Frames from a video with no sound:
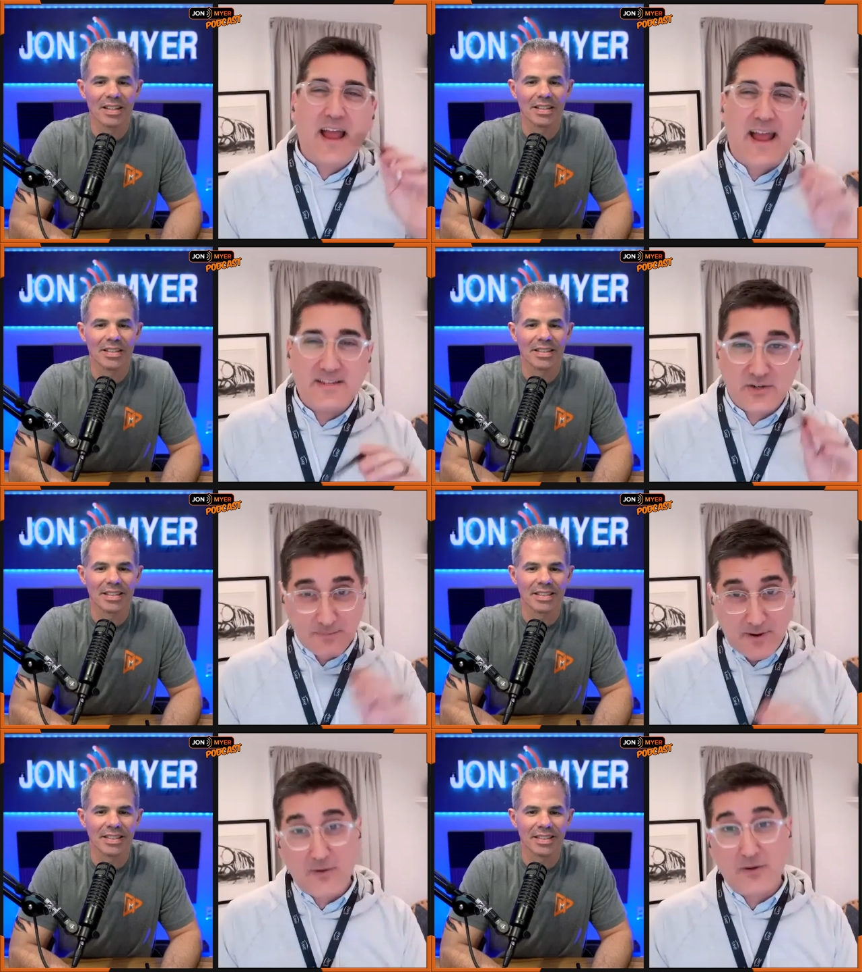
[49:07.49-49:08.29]
Speaker 1: ask
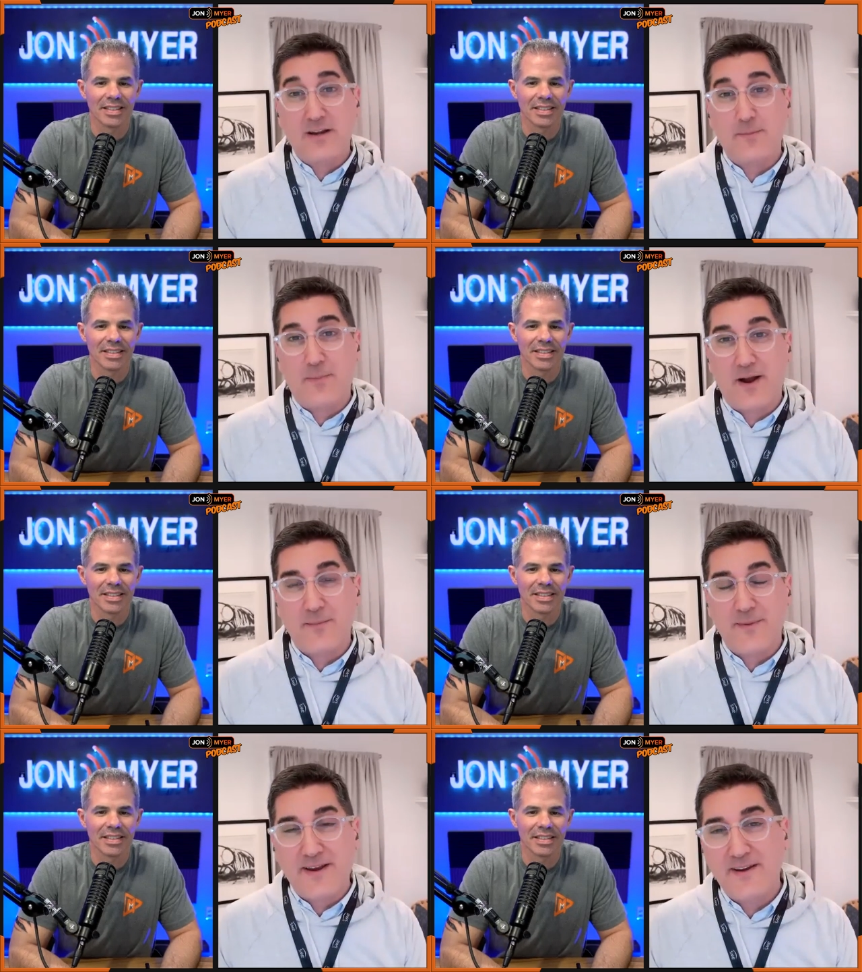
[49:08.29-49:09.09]
your marketing
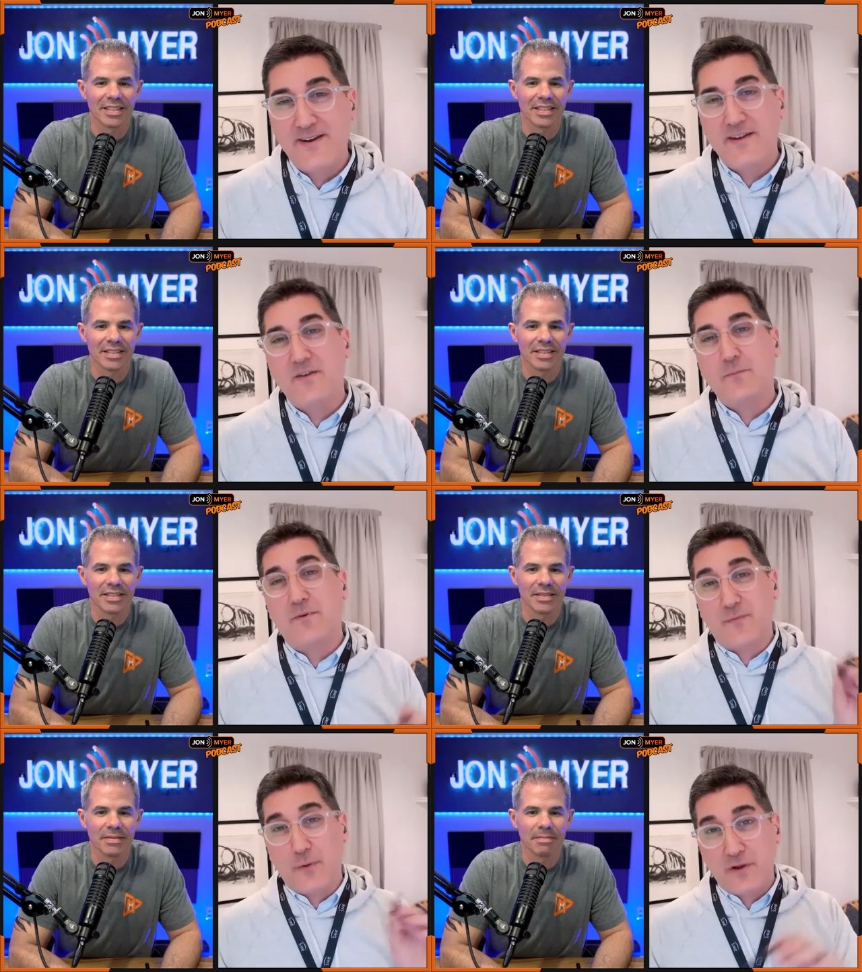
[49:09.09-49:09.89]
department
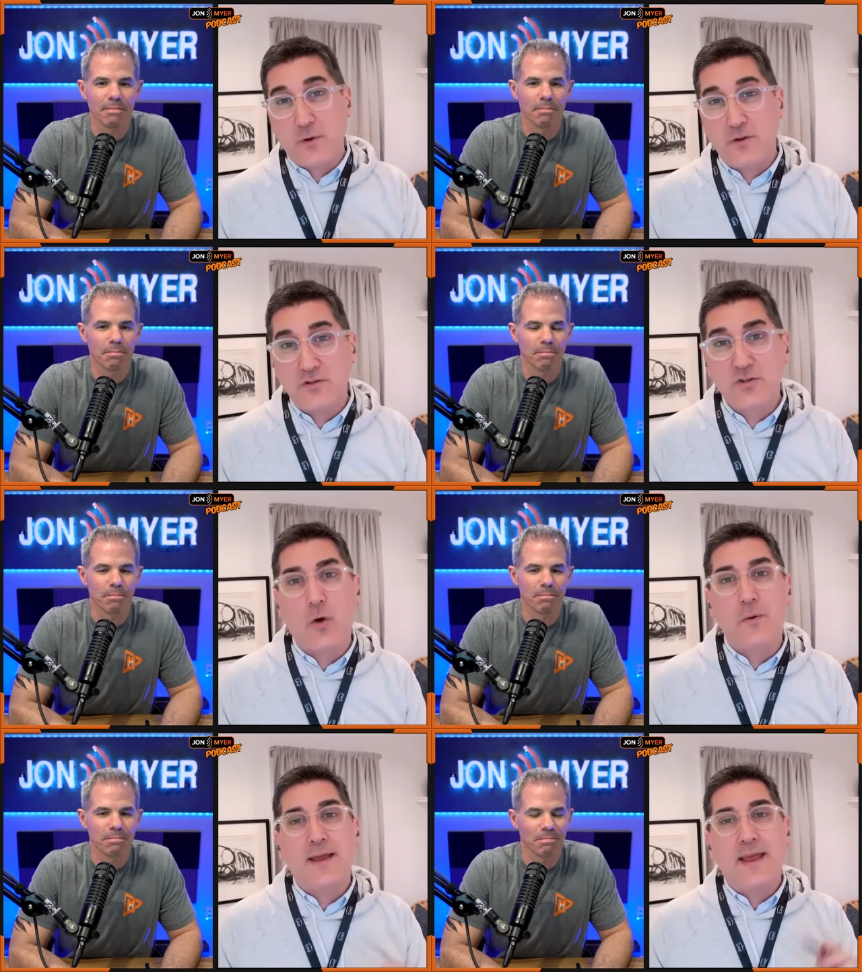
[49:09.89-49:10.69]
before you go to the
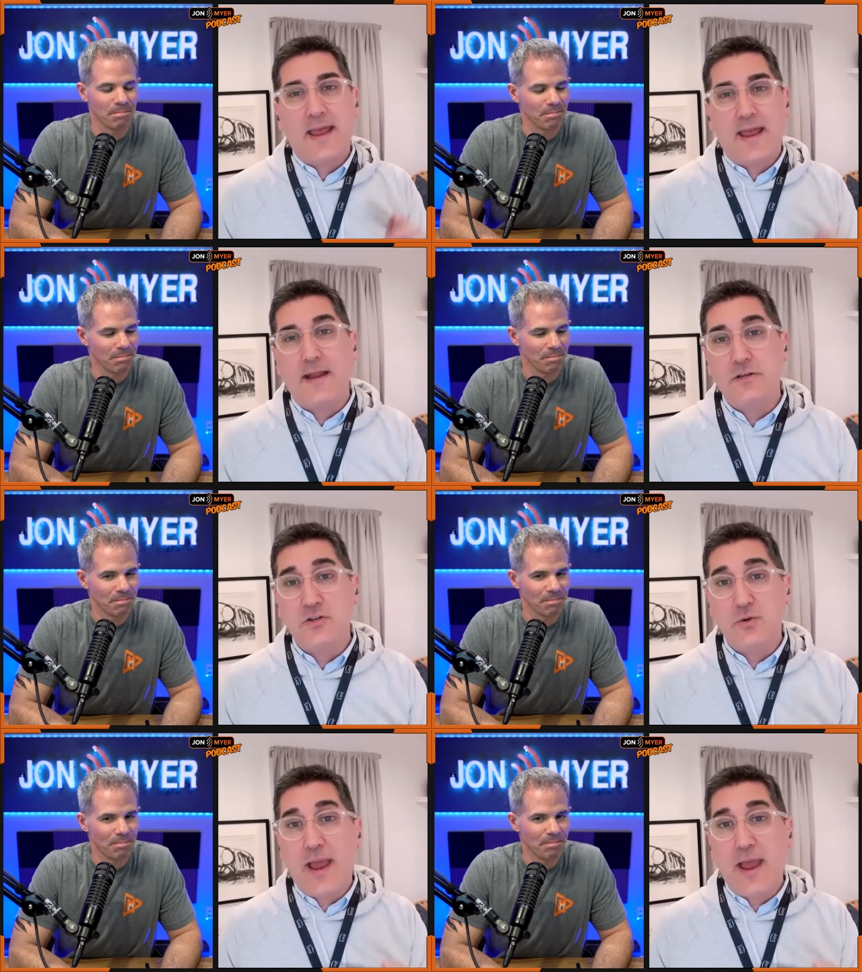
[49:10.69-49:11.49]
show, hey,
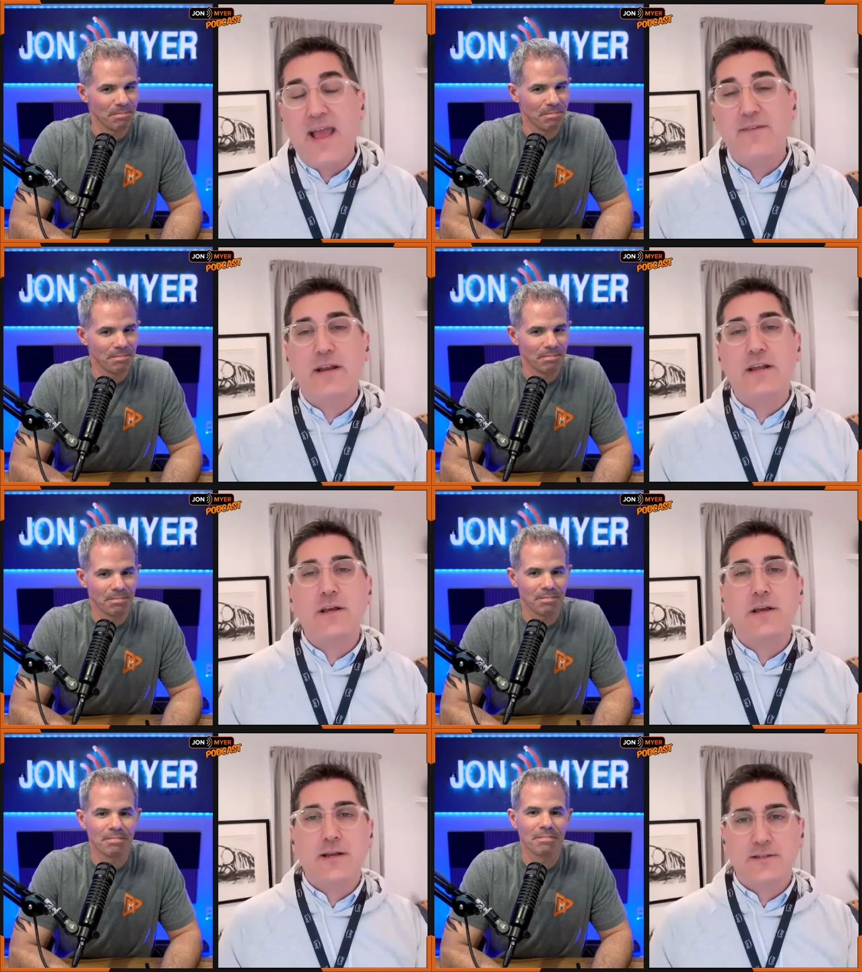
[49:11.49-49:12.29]
do you have
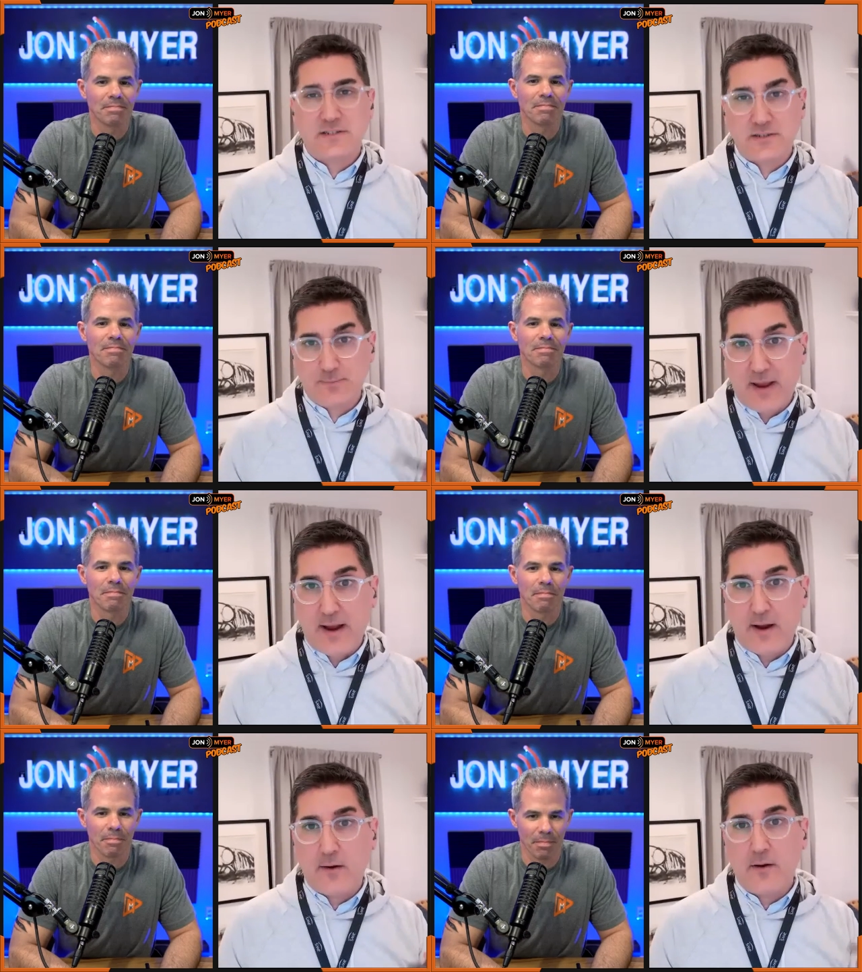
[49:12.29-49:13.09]
any
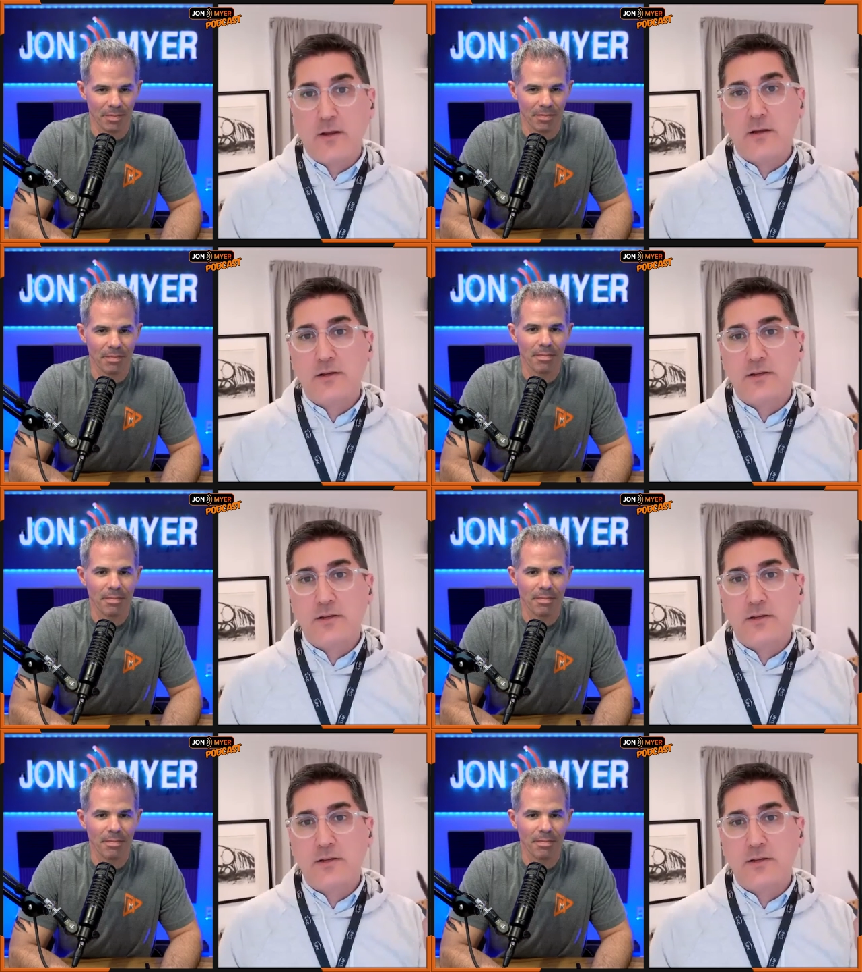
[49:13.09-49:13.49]
spare